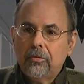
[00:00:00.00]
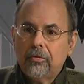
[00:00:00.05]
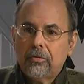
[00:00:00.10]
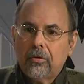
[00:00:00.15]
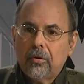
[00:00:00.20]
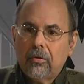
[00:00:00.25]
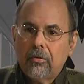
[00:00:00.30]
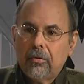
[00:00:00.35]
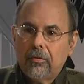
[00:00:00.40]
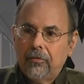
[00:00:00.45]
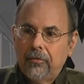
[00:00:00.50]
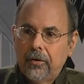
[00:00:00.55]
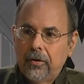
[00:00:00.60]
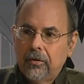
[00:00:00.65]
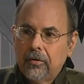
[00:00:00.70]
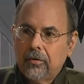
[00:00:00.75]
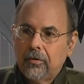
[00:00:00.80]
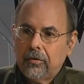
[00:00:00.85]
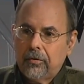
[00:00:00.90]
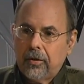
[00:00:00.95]
starring
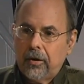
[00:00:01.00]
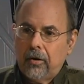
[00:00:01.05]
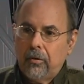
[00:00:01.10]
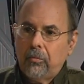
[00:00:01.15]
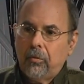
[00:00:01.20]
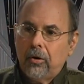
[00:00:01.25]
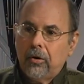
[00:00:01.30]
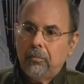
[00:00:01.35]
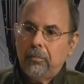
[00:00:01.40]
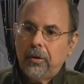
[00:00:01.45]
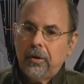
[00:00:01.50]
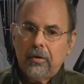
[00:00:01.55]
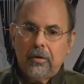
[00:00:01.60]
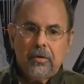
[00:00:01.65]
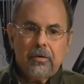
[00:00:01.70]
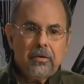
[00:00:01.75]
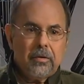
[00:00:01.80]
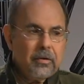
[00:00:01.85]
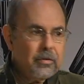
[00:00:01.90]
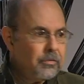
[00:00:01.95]
vehicle. They don't want to be in
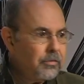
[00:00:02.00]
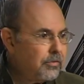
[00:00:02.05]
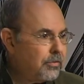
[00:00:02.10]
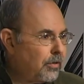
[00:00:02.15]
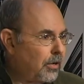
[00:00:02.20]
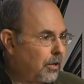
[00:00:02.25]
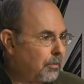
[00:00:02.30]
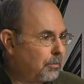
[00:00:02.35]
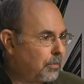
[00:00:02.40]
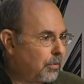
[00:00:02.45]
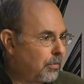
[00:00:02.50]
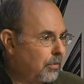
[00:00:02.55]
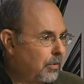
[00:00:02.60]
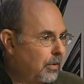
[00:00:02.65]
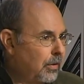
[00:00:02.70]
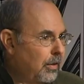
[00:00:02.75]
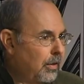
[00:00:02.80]
an ensemble.